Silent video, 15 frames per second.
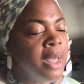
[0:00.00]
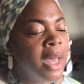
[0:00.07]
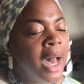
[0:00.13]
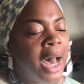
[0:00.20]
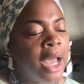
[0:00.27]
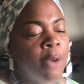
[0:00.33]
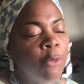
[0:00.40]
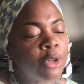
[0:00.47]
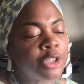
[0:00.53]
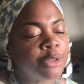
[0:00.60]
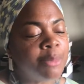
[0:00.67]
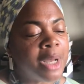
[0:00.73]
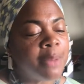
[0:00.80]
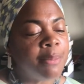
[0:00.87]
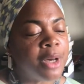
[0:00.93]
I watch
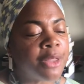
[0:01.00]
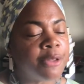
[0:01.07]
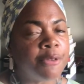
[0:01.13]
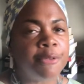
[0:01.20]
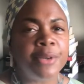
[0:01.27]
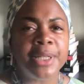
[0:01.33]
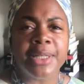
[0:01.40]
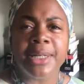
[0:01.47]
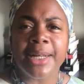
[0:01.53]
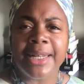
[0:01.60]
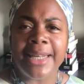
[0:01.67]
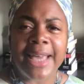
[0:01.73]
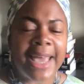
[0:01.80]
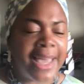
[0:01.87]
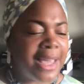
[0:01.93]
my mother
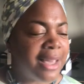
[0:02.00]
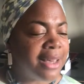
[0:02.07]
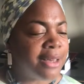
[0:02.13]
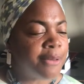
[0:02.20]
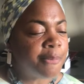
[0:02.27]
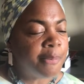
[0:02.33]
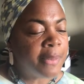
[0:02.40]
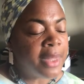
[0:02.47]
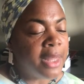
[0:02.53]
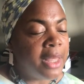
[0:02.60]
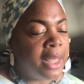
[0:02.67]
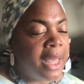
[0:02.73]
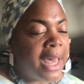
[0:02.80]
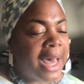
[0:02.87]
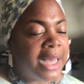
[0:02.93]
physically ache
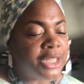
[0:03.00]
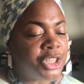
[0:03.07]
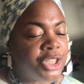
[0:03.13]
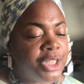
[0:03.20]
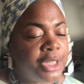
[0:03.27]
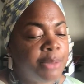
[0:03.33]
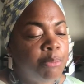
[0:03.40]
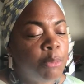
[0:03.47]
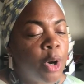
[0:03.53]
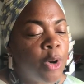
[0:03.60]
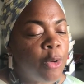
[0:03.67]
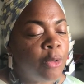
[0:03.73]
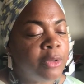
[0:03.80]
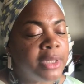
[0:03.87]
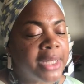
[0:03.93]
as she
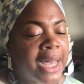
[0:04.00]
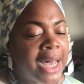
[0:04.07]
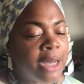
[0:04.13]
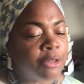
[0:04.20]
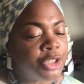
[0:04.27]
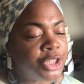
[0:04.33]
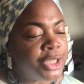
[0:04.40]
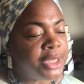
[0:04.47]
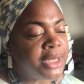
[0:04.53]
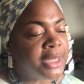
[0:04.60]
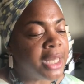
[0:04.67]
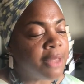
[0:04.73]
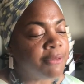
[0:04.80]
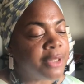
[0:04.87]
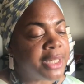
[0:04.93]
moaned how she and
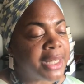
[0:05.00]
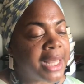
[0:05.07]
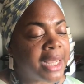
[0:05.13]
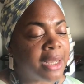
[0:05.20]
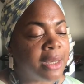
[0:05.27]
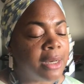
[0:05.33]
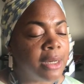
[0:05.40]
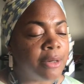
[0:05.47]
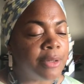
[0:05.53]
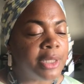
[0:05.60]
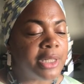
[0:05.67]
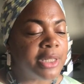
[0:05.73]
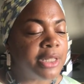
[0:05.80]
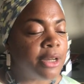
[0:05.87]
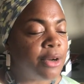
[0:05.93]
others like her are
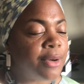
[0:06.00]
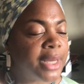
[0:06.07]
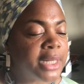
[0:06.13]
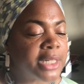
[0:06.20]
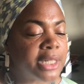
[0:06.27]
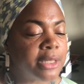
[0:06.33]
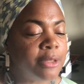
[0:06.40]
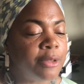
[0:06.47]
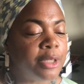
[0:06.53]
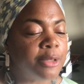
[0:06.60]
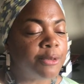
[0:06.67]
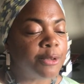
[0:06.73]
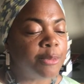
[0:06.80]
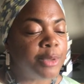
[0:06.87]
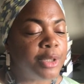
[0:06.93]
so excluded
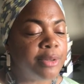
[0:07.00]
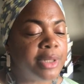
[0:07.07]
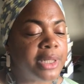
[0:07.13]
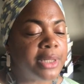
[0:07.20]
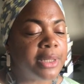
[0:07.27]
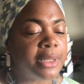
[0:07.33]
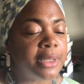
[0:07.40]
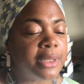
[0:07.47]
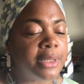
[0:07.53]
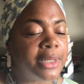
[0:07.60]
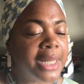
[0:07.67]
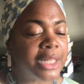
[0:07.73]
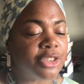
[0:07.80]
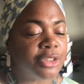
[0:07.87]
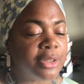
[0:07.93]
from using the
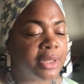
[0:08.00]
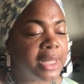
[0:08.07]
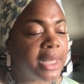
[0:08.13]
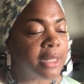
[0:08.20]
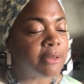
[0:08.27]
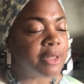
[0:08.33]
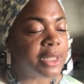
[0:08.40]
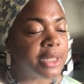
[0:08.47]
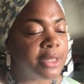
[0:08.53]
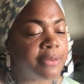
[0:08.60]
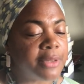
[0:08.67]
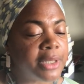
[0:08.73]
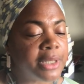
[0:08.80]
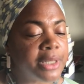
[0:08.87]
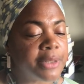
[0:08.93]
National Health
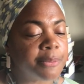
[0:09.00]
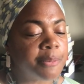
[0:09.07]
Service.